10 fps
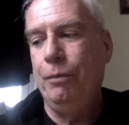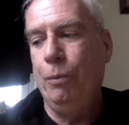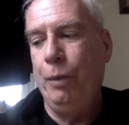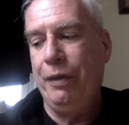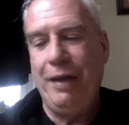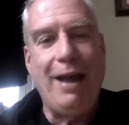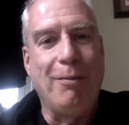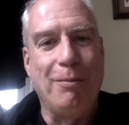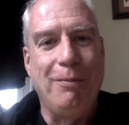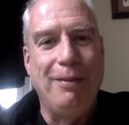with
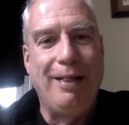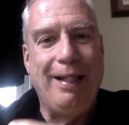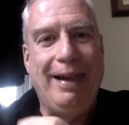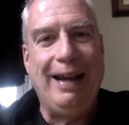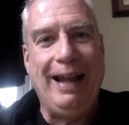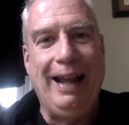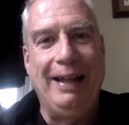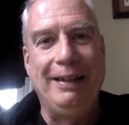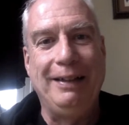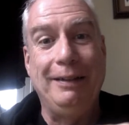them,
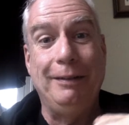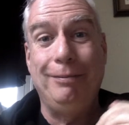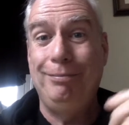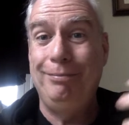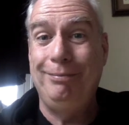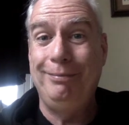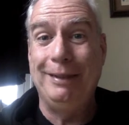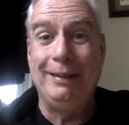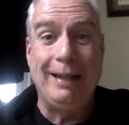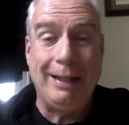and
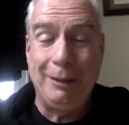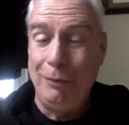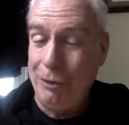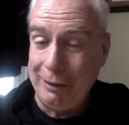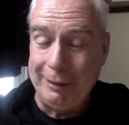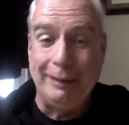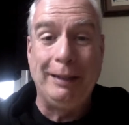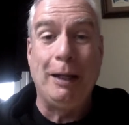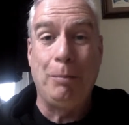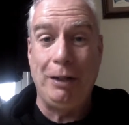the death of the Justice
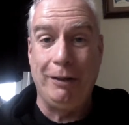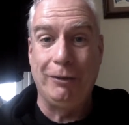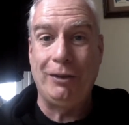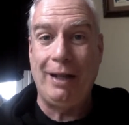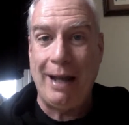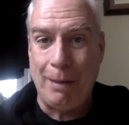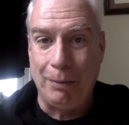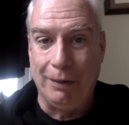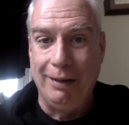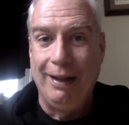League appears to happen